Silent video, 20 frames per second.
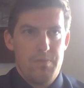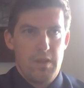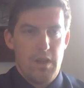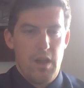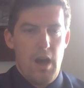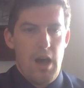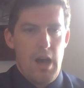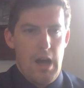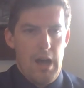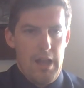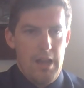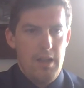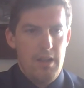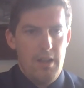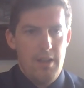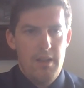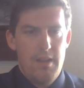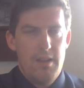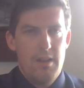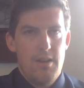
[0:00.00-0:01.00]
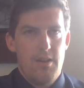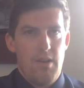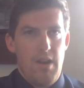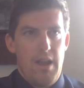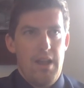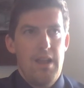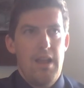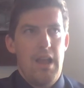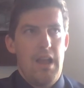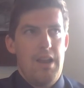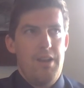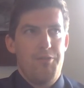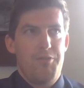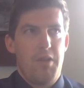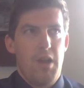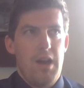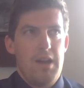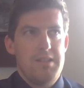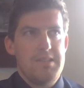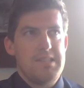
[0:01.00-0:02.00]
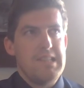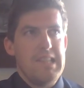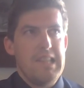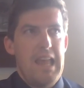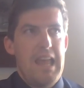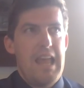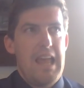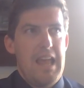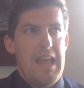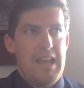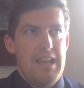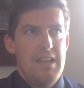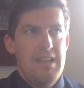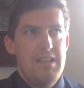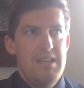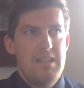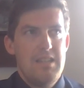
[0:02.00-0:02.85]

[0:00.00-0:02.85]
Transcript: God, right? And if God's land